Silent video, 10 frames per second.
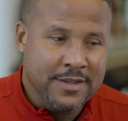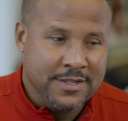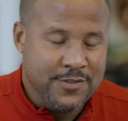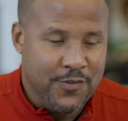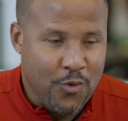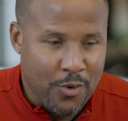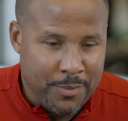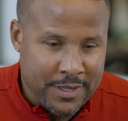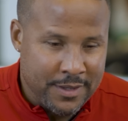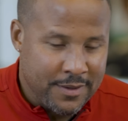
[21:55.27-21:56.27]
these for
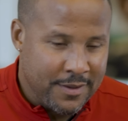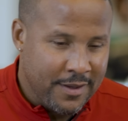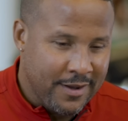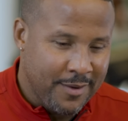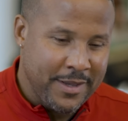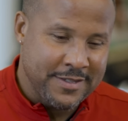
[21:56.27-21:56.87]
me um,